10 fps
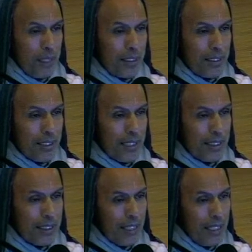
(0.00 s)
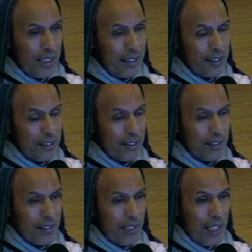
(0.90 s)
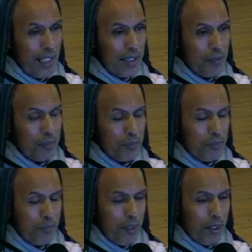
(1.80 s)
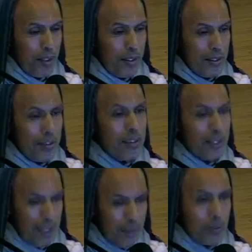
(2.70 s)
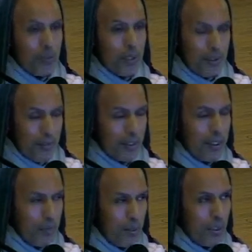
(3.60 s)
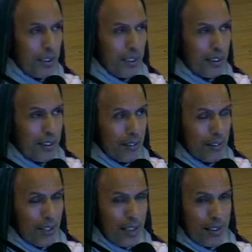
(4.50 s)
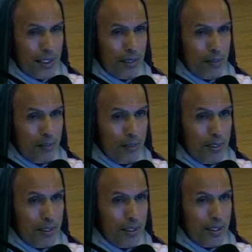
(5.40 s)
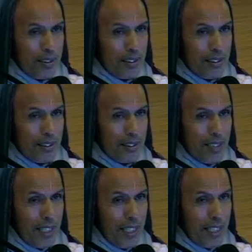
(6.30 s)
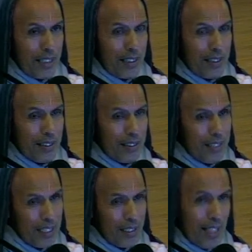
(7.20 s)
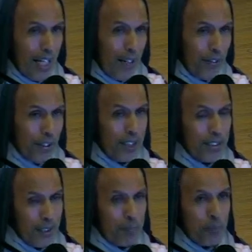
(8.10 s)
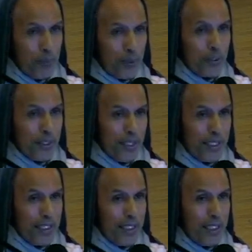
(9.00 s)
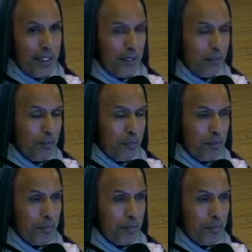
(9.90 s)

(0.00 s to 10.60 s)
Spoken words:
basically says that keep doing this chanting, that next life you can take birth in